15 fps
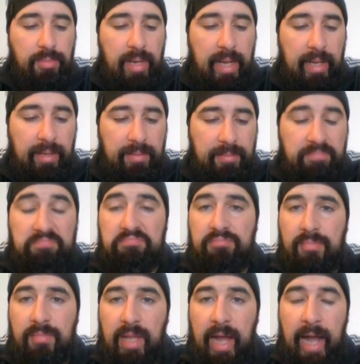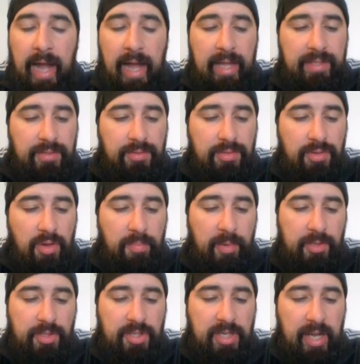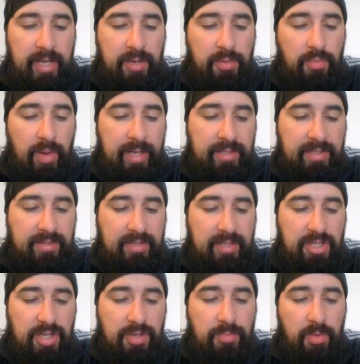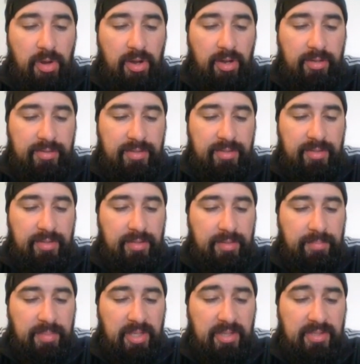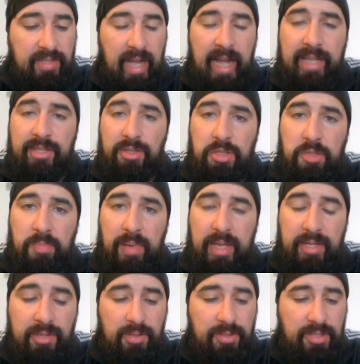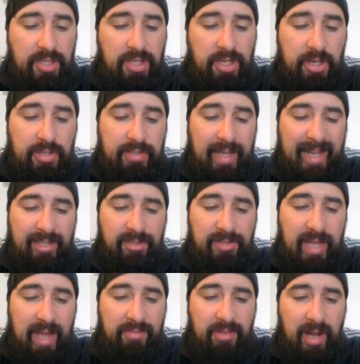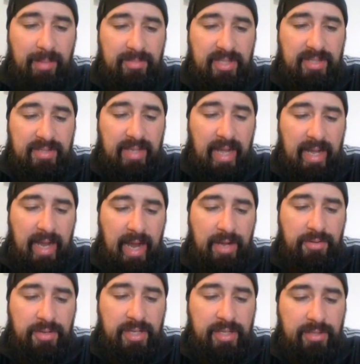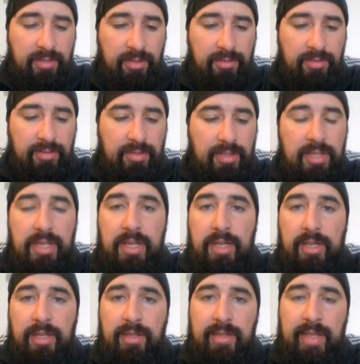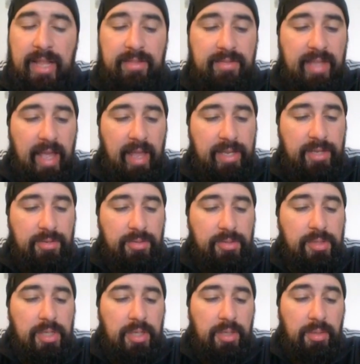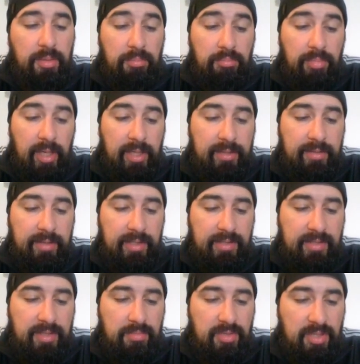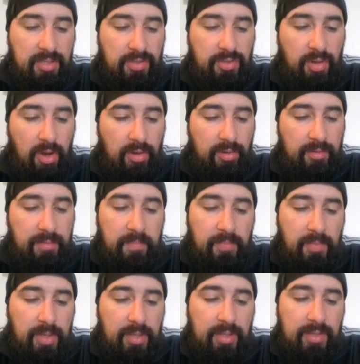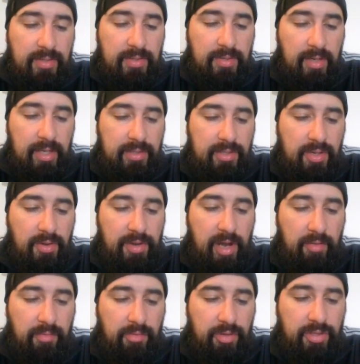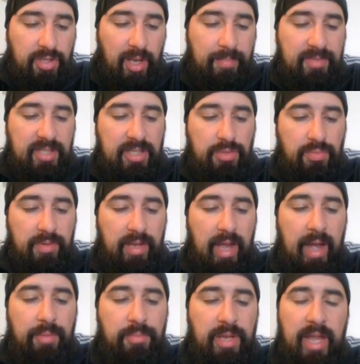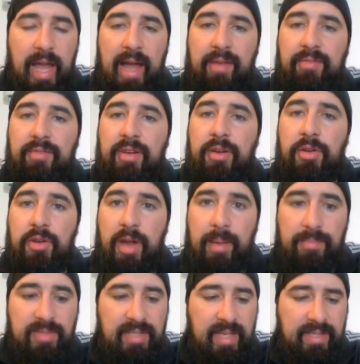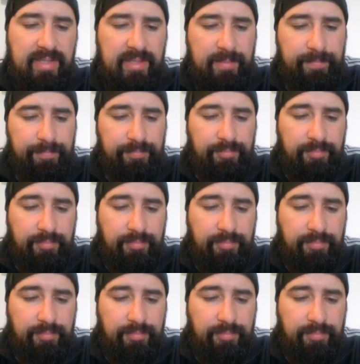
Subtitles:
Well, I don't know particularly why this legion works, because I don't play those heroes. I don't have Ramses. I really can tell you, but it seems it's strong. So let's go now for top 6. We have Ramses.